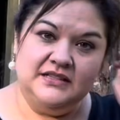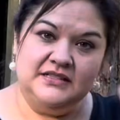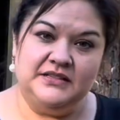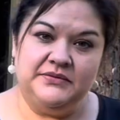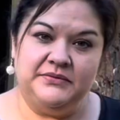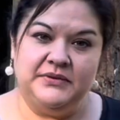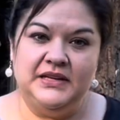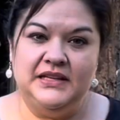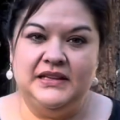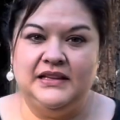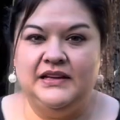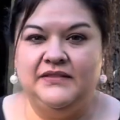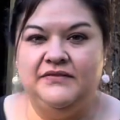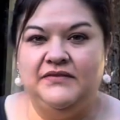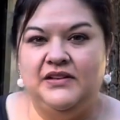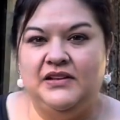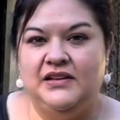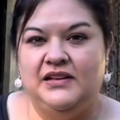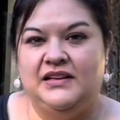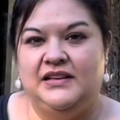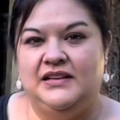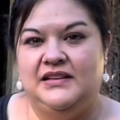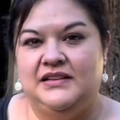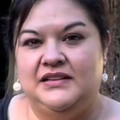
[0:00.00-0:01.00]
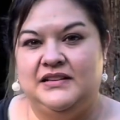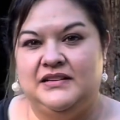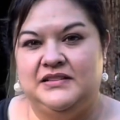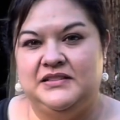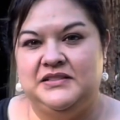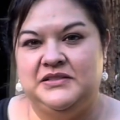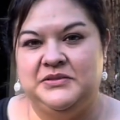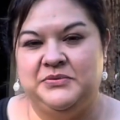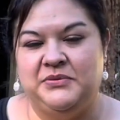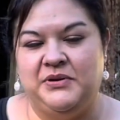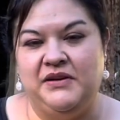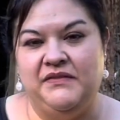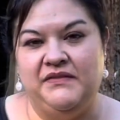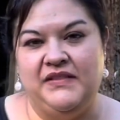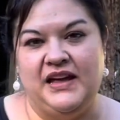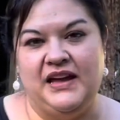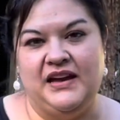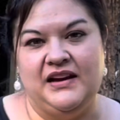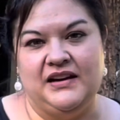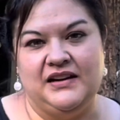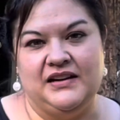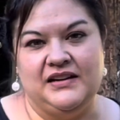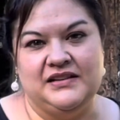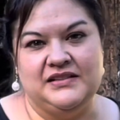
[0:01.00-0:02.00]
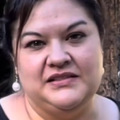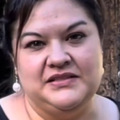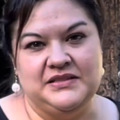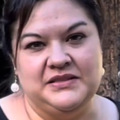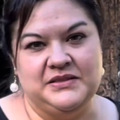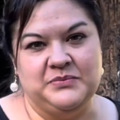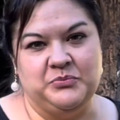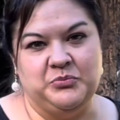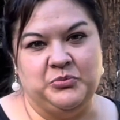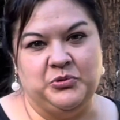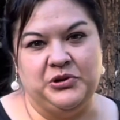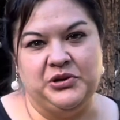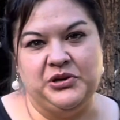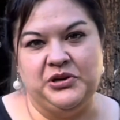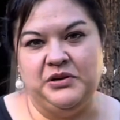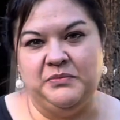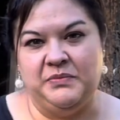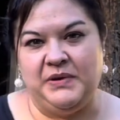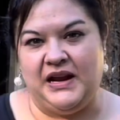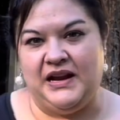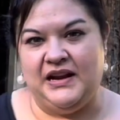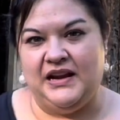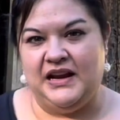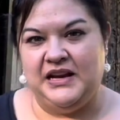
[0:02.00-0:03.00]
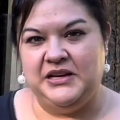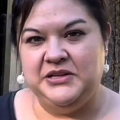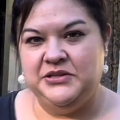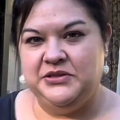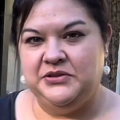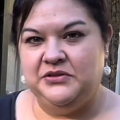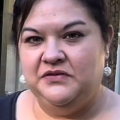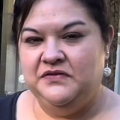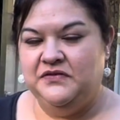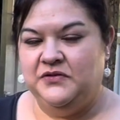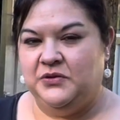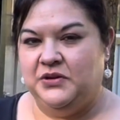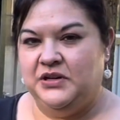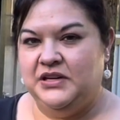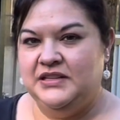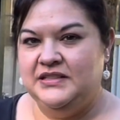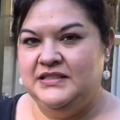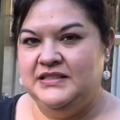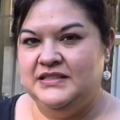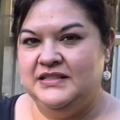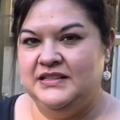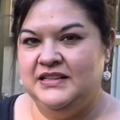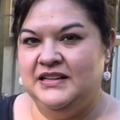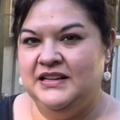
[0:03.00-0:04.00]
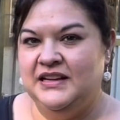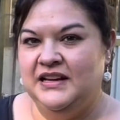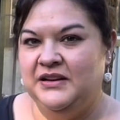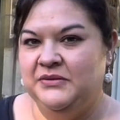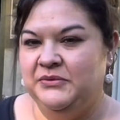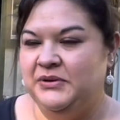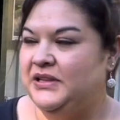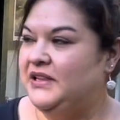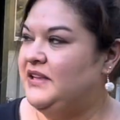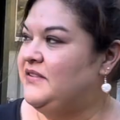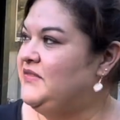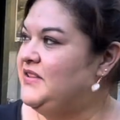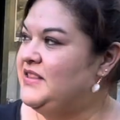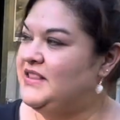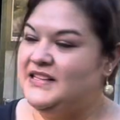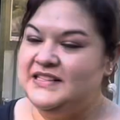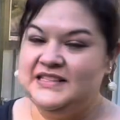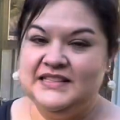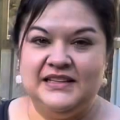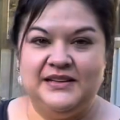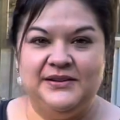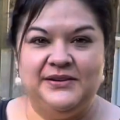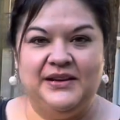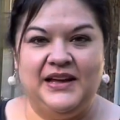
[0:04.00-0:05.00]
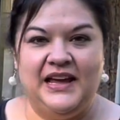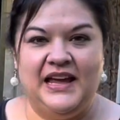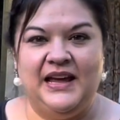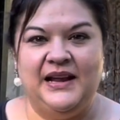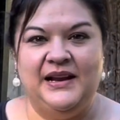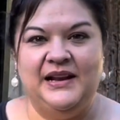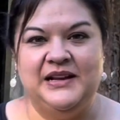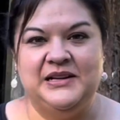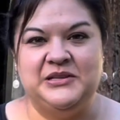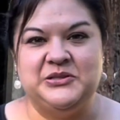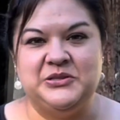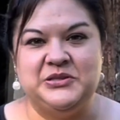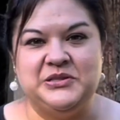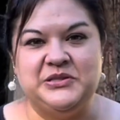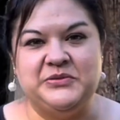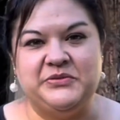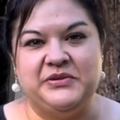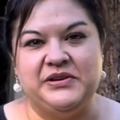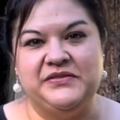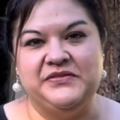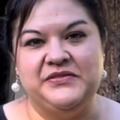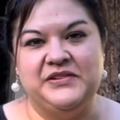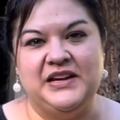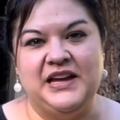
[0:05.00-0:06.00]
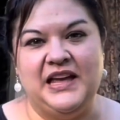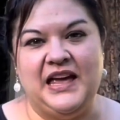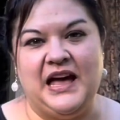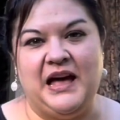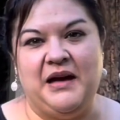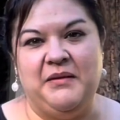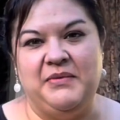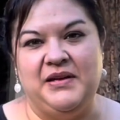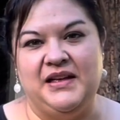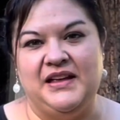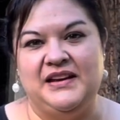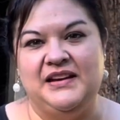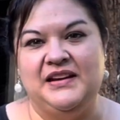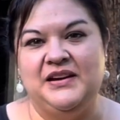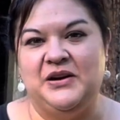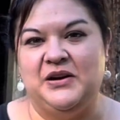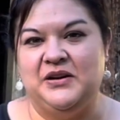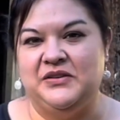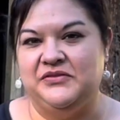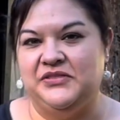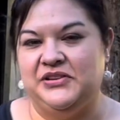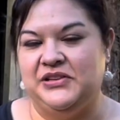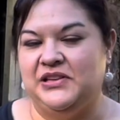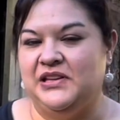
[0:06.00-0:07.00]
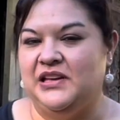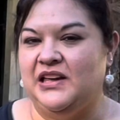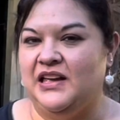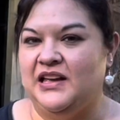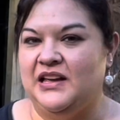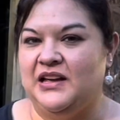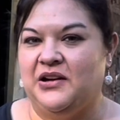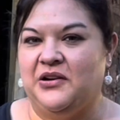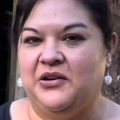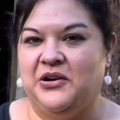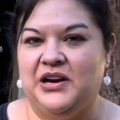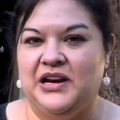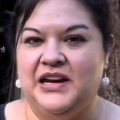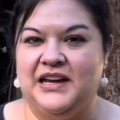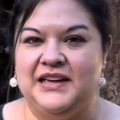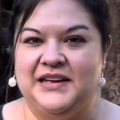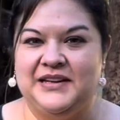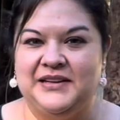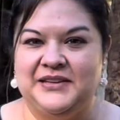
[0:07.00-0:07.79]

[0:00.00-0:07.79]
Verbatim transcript: So we live on twelve acres bordered by National Forest. We live in this little eight hundred square foot cabin overlooking a creek.